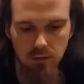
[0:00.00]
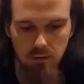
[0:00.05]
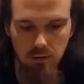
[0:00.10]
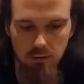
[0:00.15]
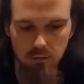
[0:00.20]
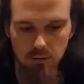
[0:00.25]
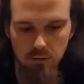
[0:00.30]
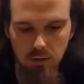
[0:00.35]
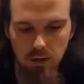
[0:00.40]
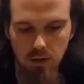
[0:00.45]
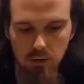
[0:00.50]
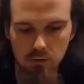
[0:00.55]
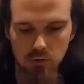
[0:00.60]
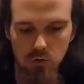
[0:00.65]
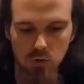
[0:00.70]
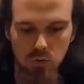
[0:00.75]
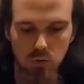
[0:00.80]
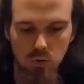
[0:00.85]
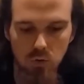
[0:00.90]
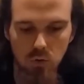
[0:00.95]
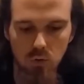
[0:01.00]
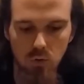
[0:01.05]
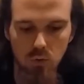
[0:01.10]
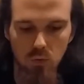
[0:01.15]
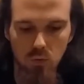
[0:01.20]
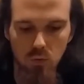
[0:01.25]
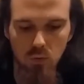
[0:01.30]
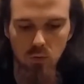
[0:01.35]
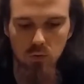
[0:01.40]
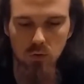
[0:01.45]
This allows you
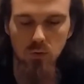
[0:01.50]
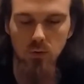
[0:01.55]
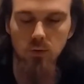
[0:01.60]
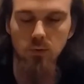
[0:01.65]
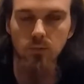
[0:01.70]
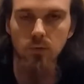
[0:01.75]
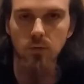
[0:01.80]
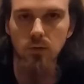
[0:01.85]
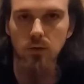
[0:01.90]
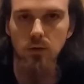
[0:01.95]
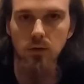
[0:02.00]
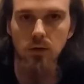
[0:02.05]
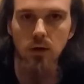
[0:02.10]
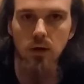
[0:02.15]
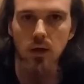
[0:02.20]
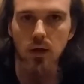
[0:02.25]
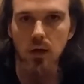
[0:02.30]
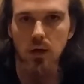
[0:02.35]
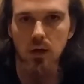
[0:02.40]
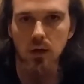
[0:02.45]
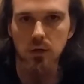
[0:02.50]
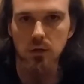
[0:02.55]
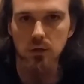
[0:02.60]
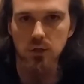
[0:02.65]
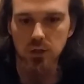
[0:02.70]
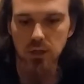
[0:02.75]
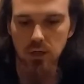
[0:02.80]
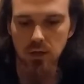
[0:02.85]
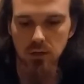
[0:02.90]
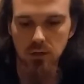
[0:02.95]
to sort of
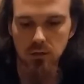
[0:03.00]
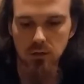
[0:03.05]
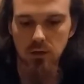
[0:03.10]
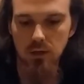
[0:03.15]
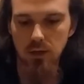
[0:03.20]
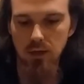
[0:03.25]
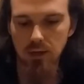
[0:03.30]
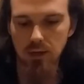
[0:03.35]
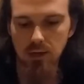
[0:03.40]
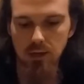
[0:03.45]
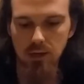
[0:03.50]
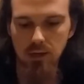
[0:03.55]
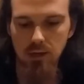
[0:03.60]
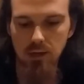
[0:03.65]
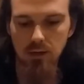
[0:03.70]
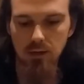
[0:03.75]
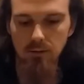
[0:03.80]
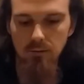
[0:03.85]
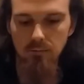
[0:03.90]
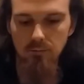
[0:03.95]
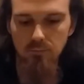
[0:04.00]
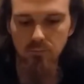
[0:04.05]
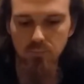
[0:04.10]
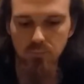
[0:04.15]
change the